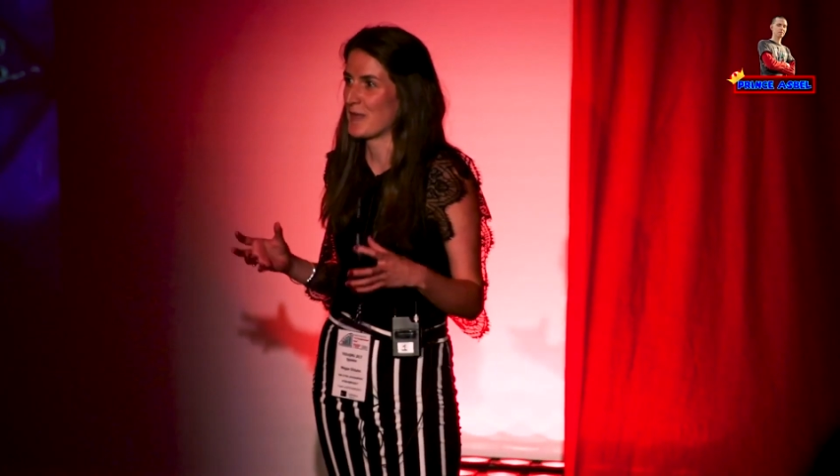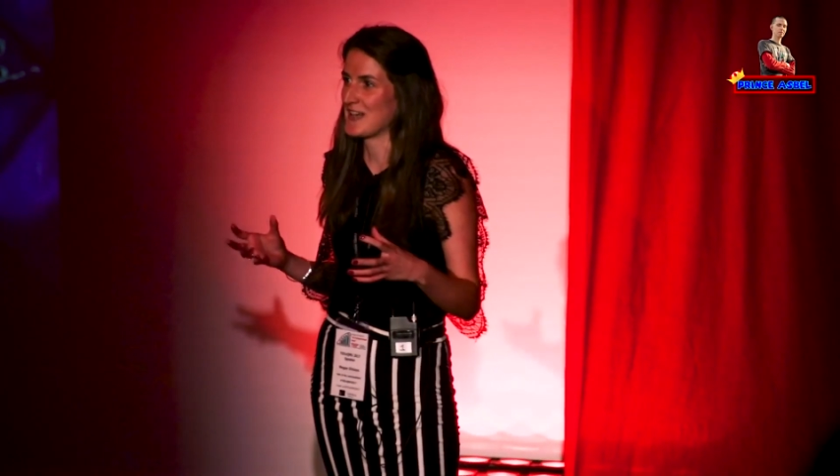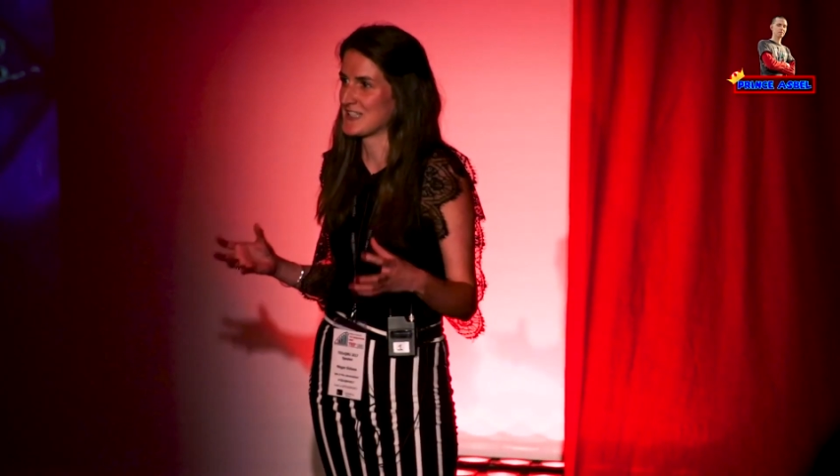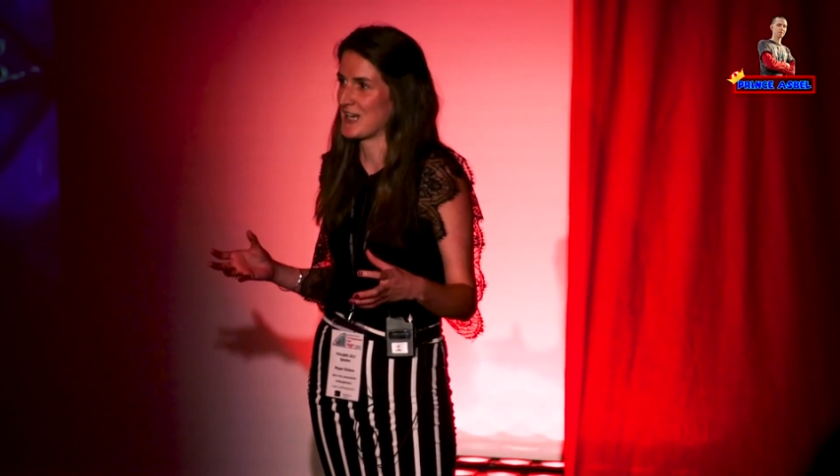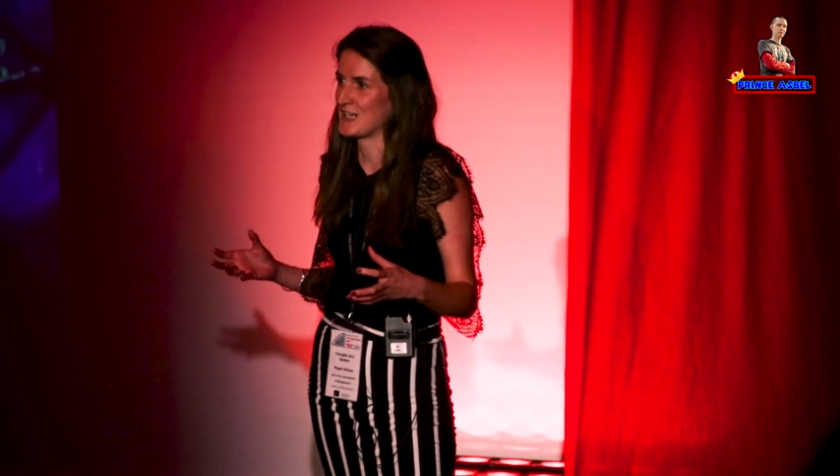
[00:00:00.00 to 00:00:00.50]
by
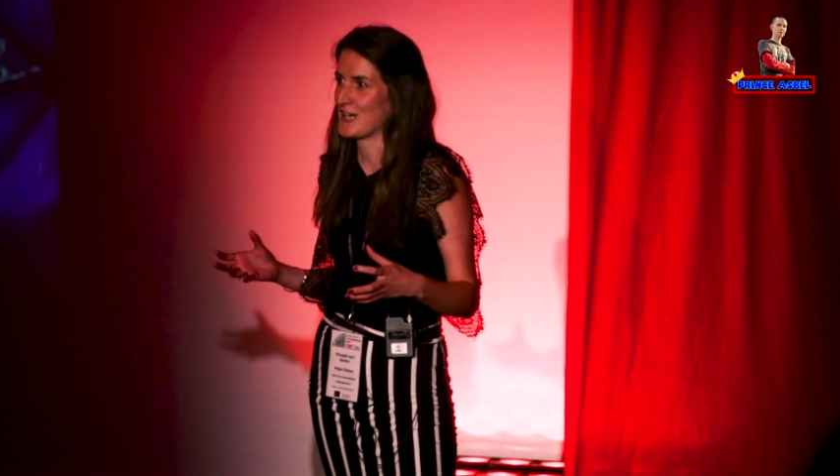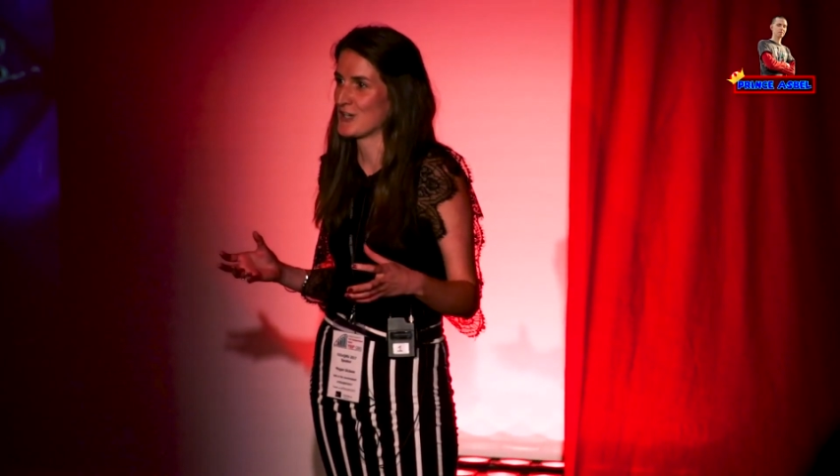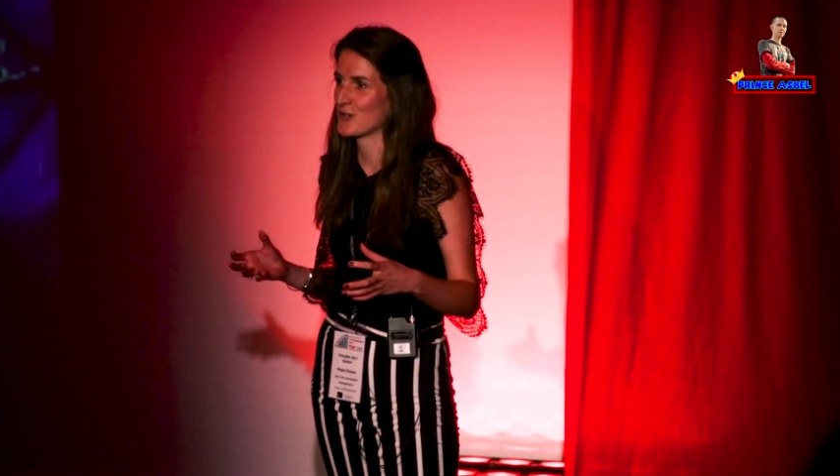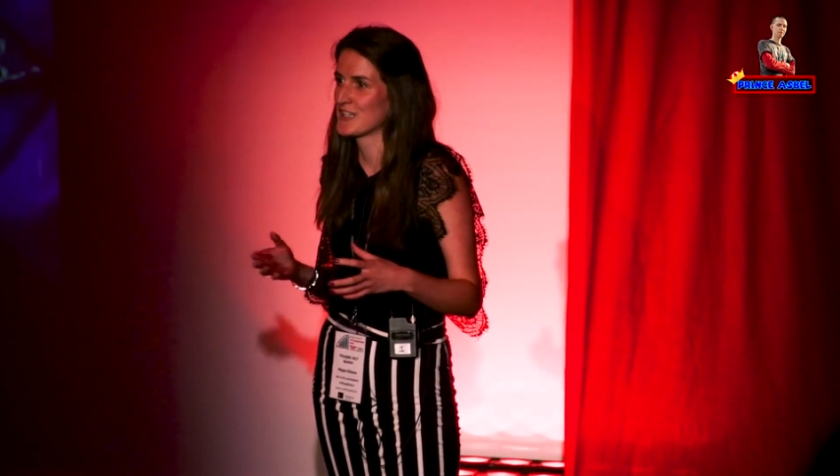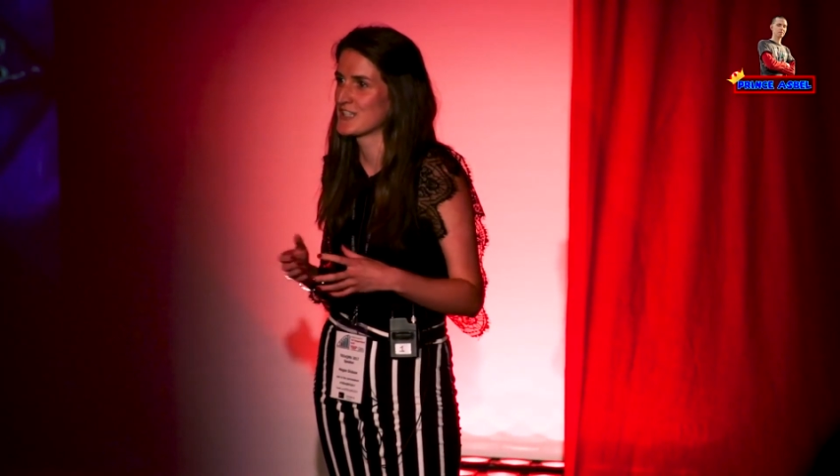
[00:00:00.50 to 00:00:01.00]
sign
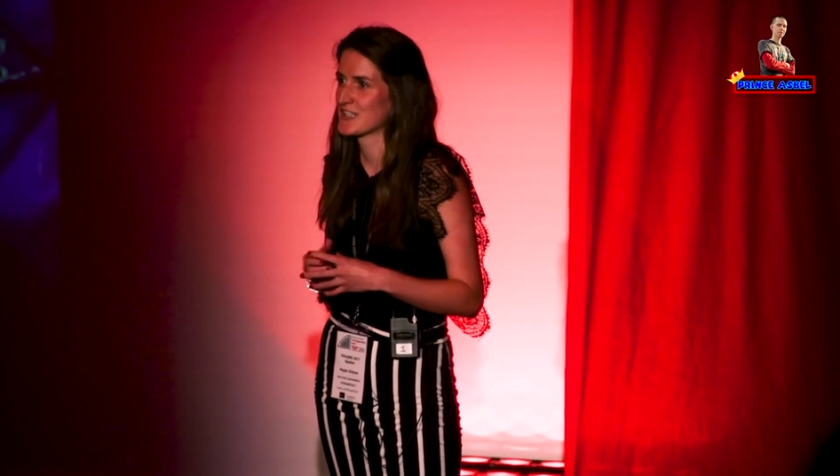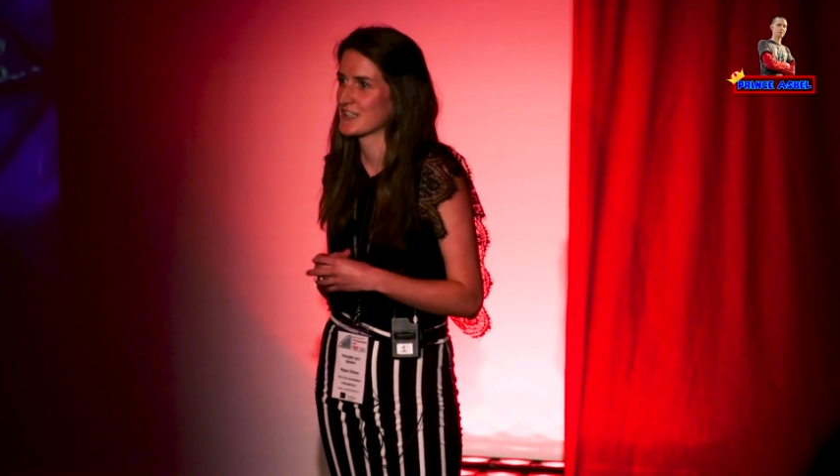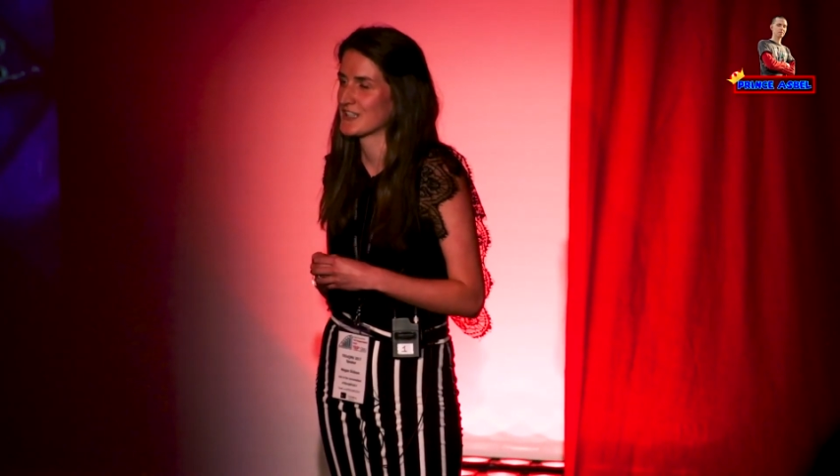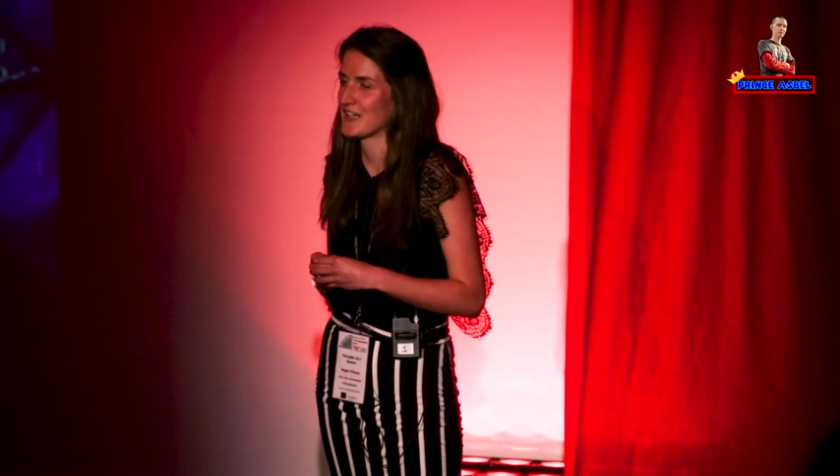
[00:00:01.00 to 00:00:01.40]
language,